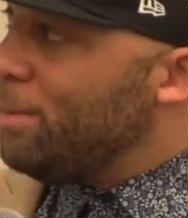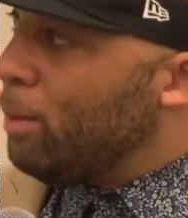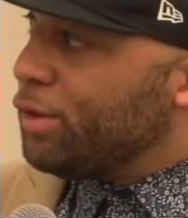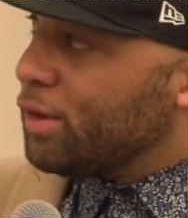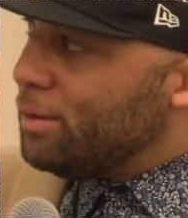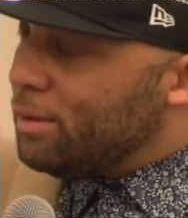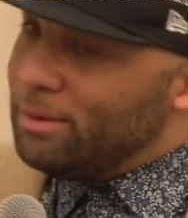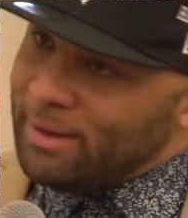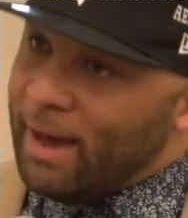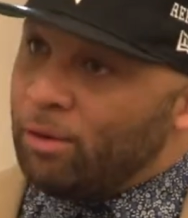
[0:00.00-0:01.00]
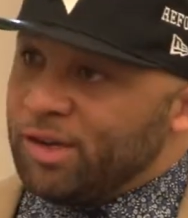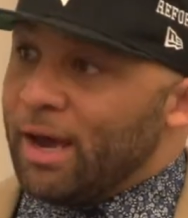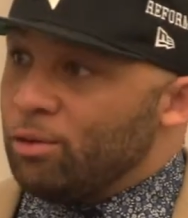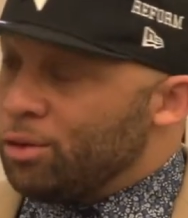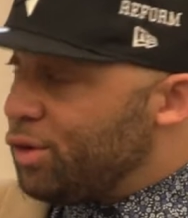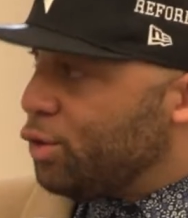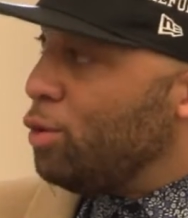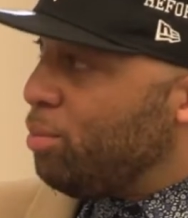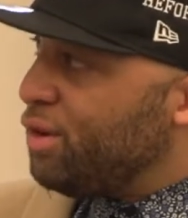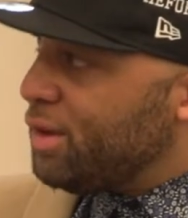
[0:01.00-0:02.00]
that was now titled the School
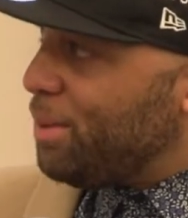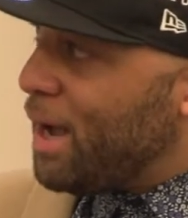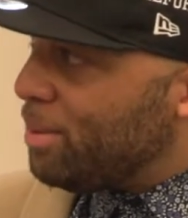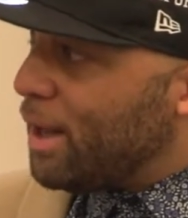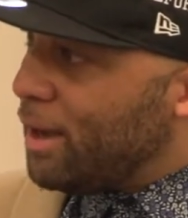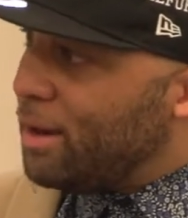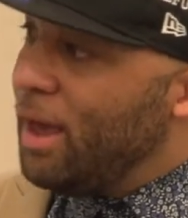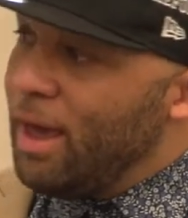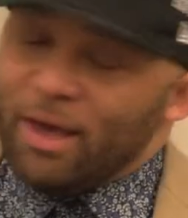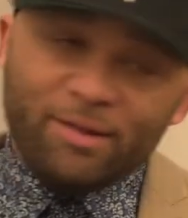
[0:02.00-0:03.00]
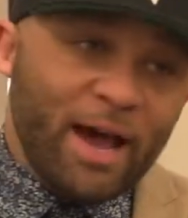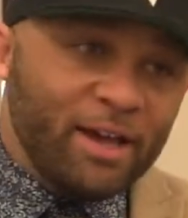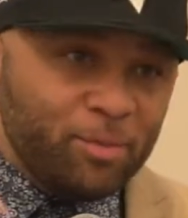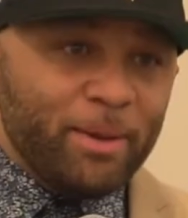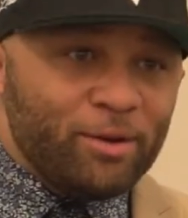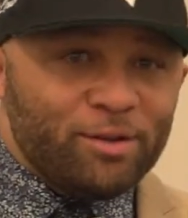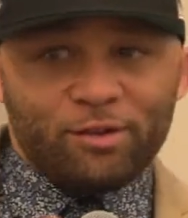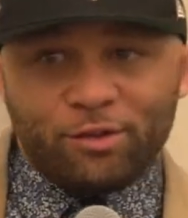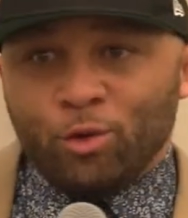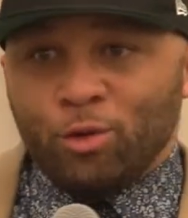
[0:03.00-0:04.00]
to Prison Pipeline, is I experienced the
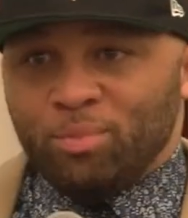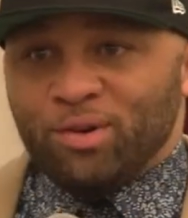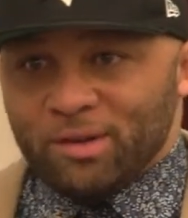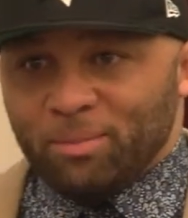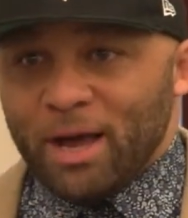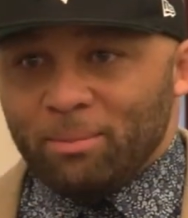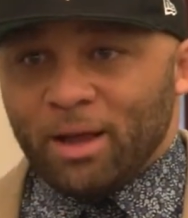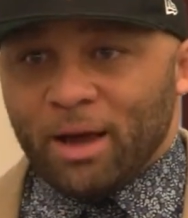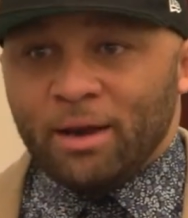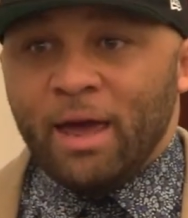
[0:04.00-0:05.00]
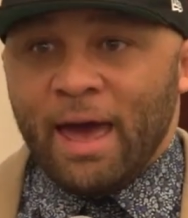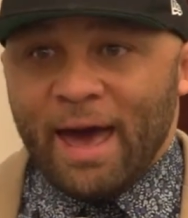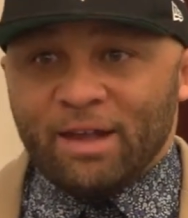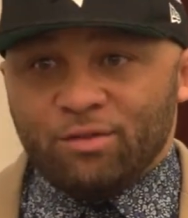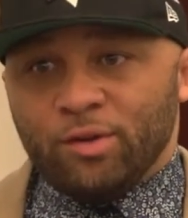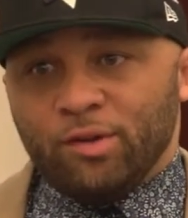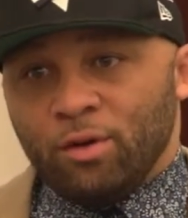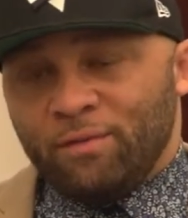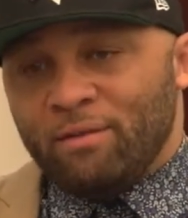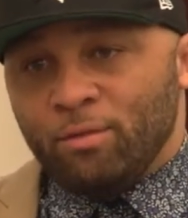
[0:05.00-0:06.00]
School to Prison Pipeline as a result
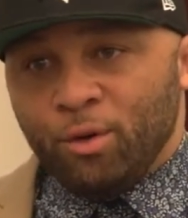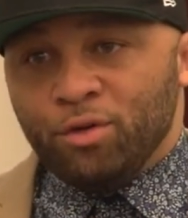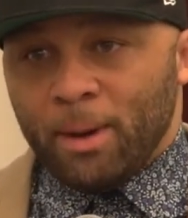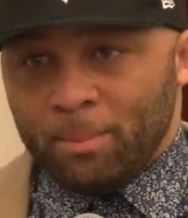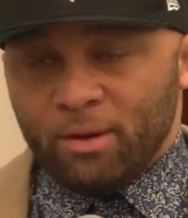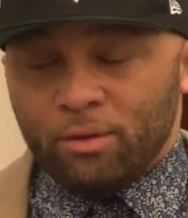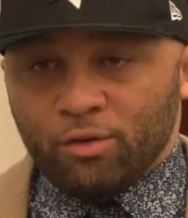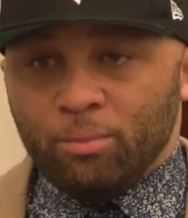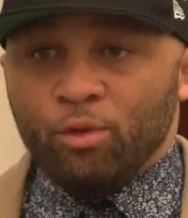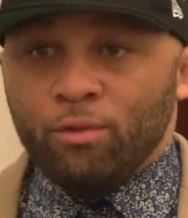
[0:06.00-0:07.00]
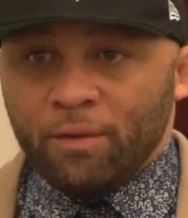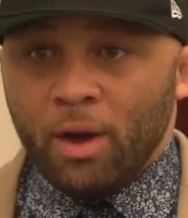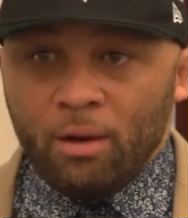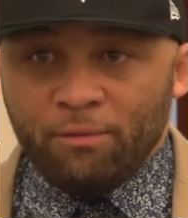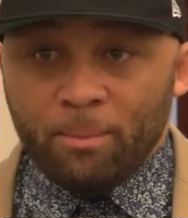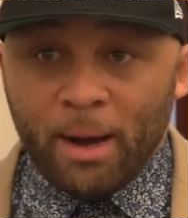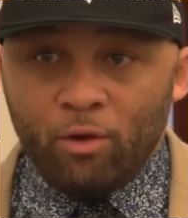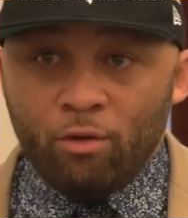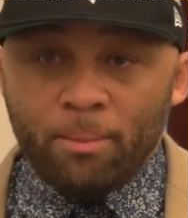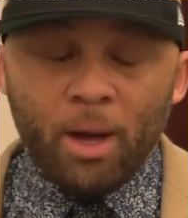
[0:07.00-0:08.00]
of having both my parents removed from my
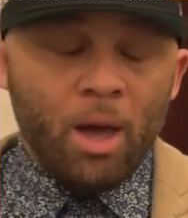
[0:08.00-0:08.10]
home.